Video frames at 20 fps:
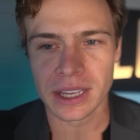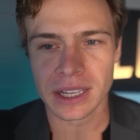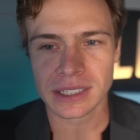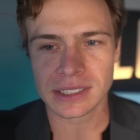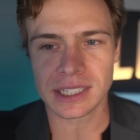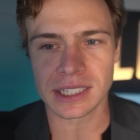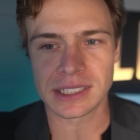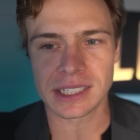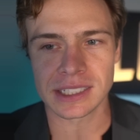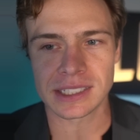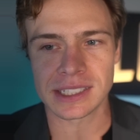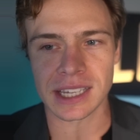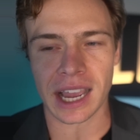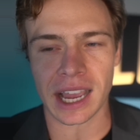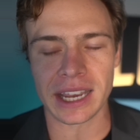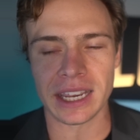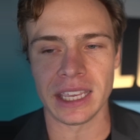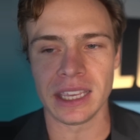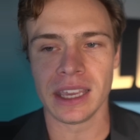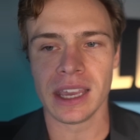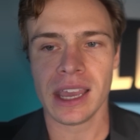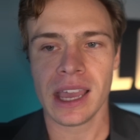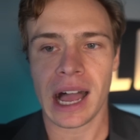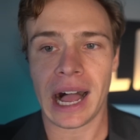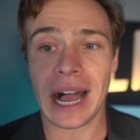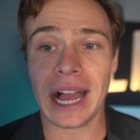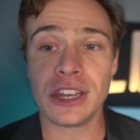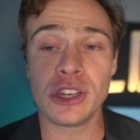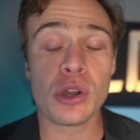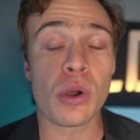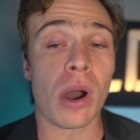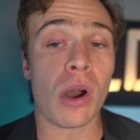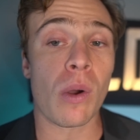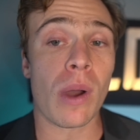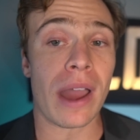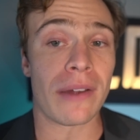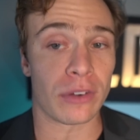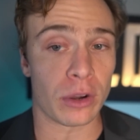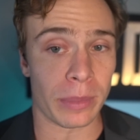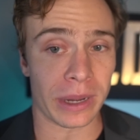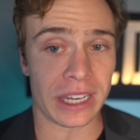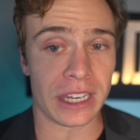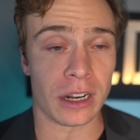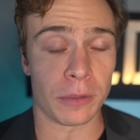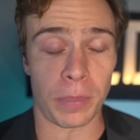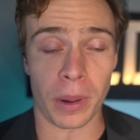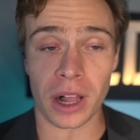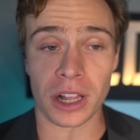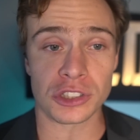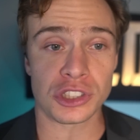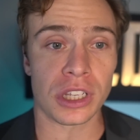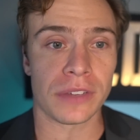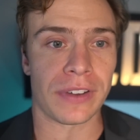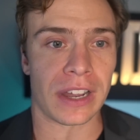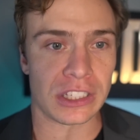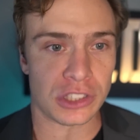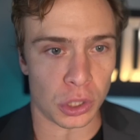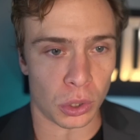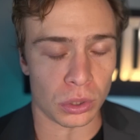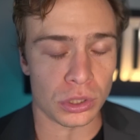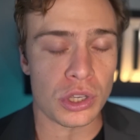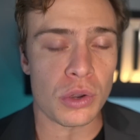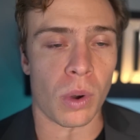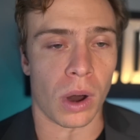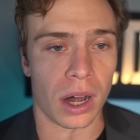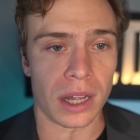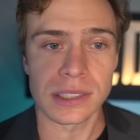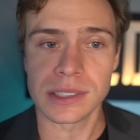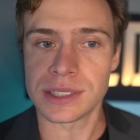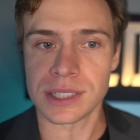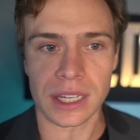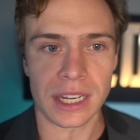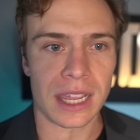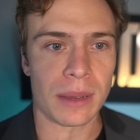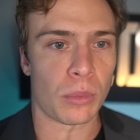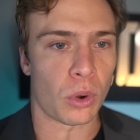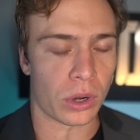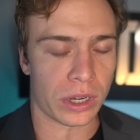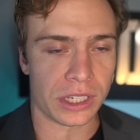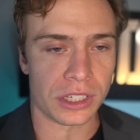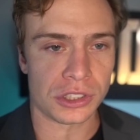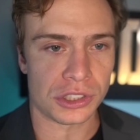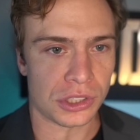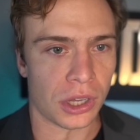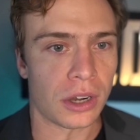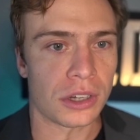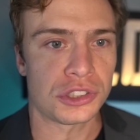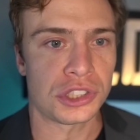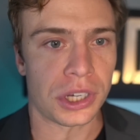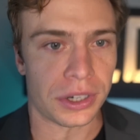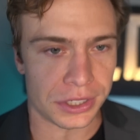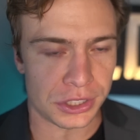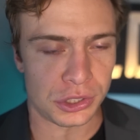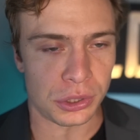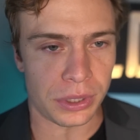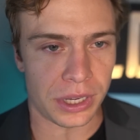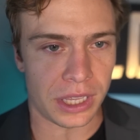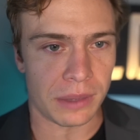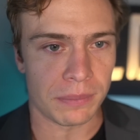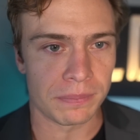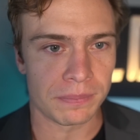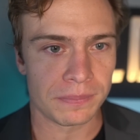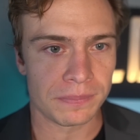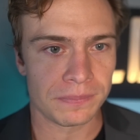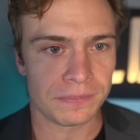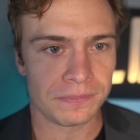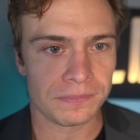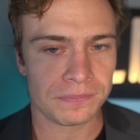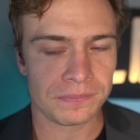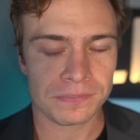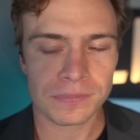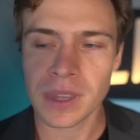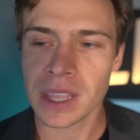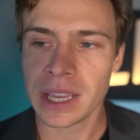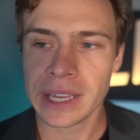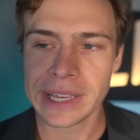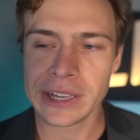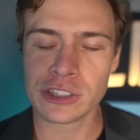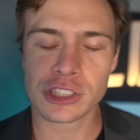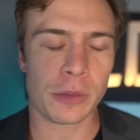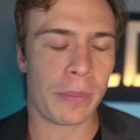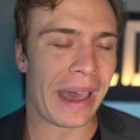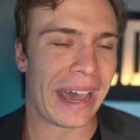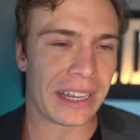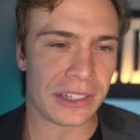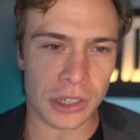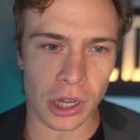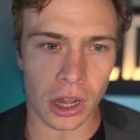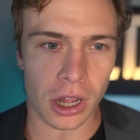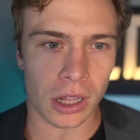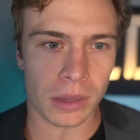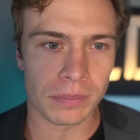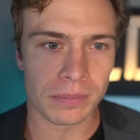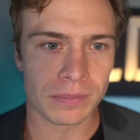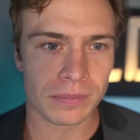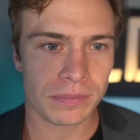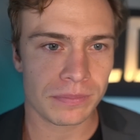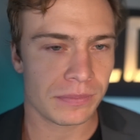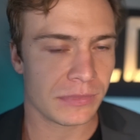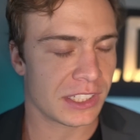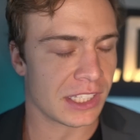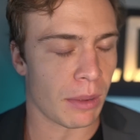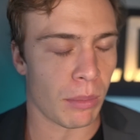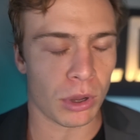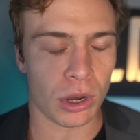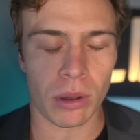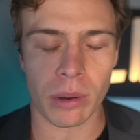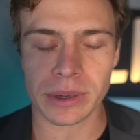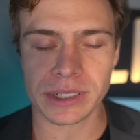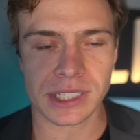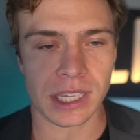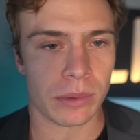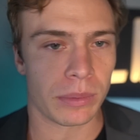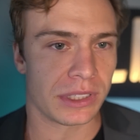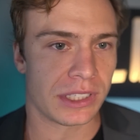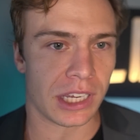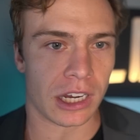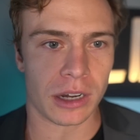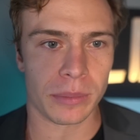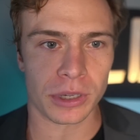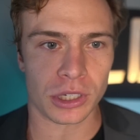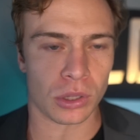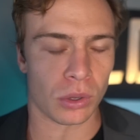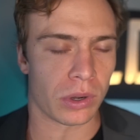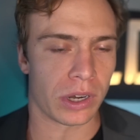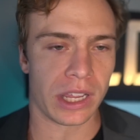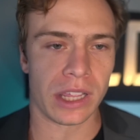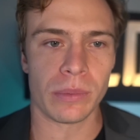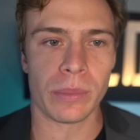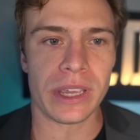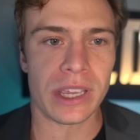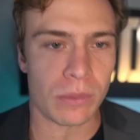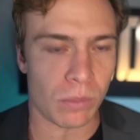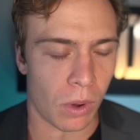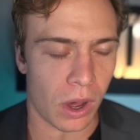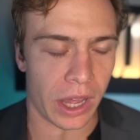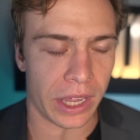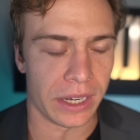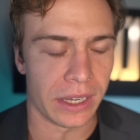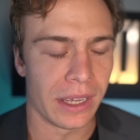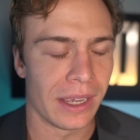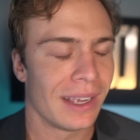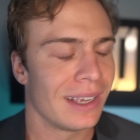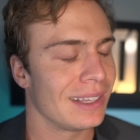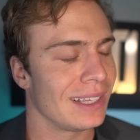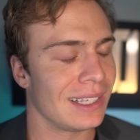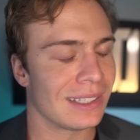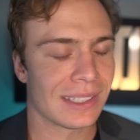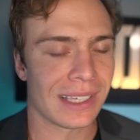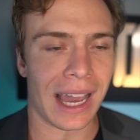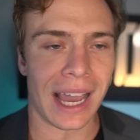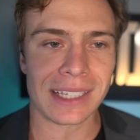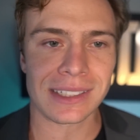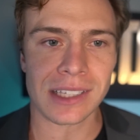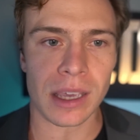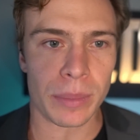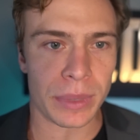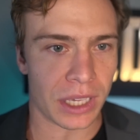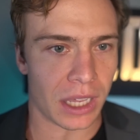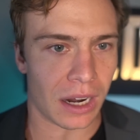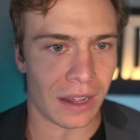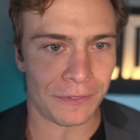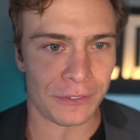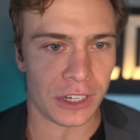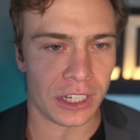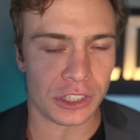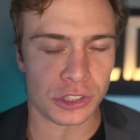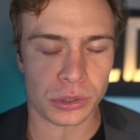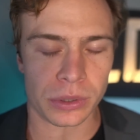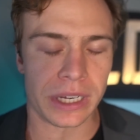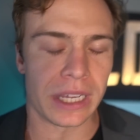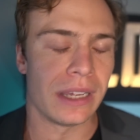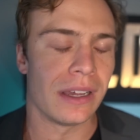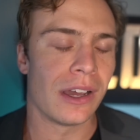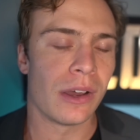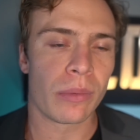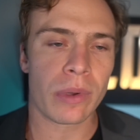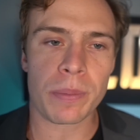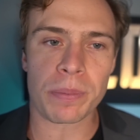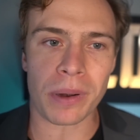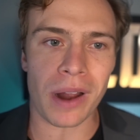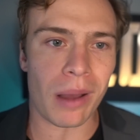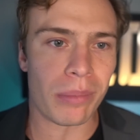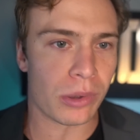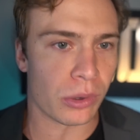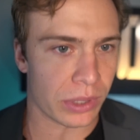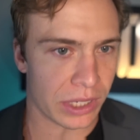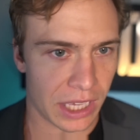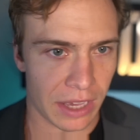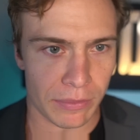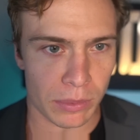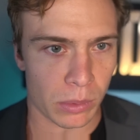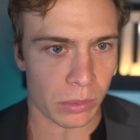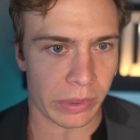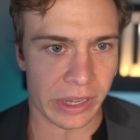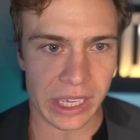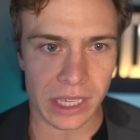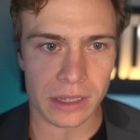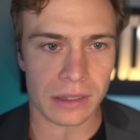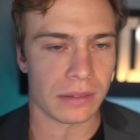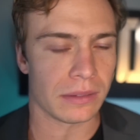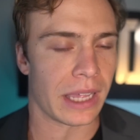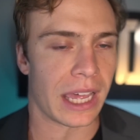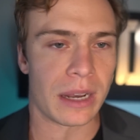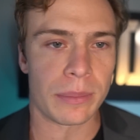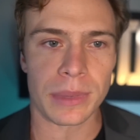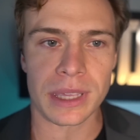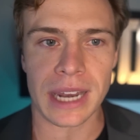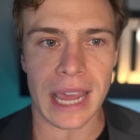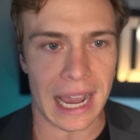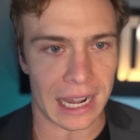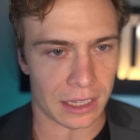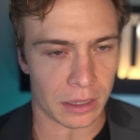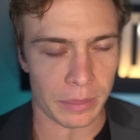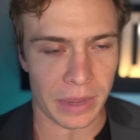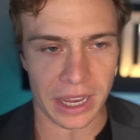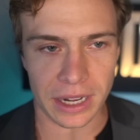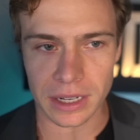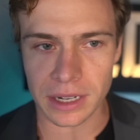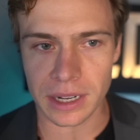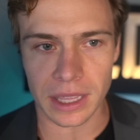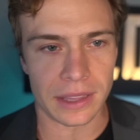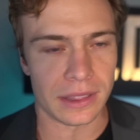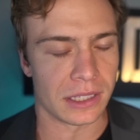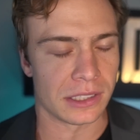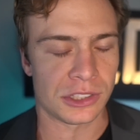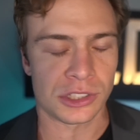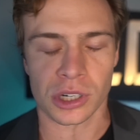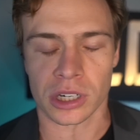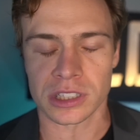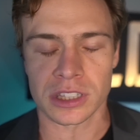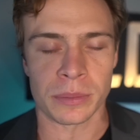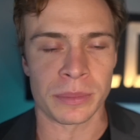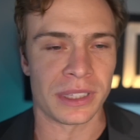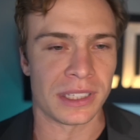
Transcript: This is exciting. I do owe everybody an apology if I told you on Sunday morning to start Jerry Jeudy. It was a bad call, similar to what we said with Terry McLaurin in week one. These guys coming off an injury, we probably want to give them a week, let them get acclimated, and then start them